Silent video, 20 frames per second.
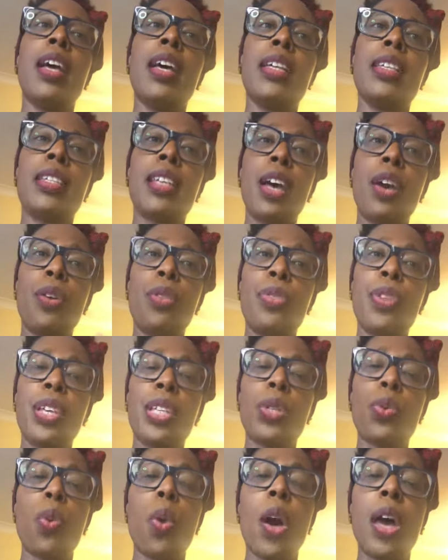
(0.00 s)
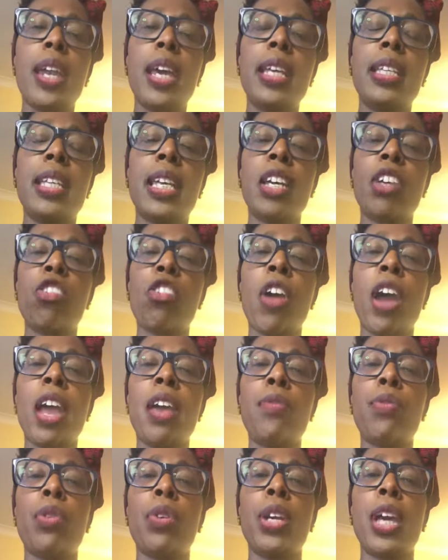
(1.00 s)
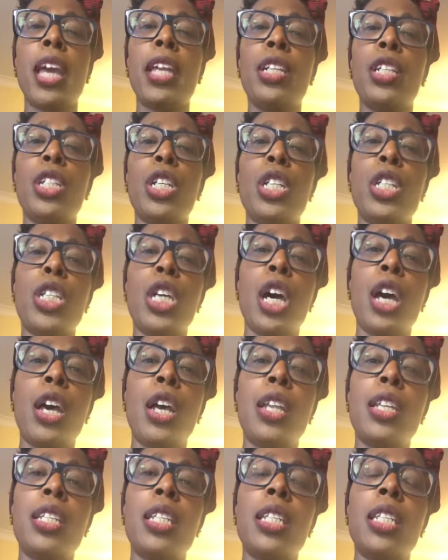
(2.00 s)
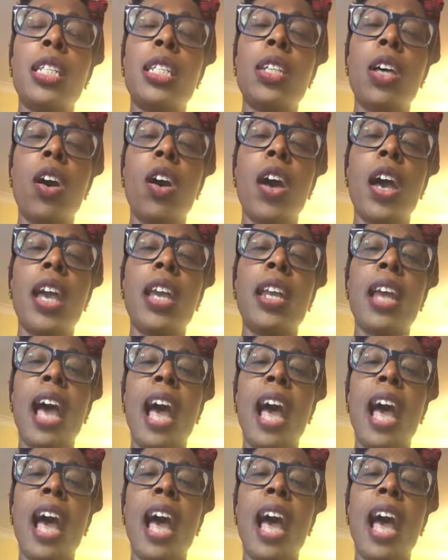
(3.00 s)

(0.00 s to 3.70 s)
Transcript: So this one is engraved with an engine turned design,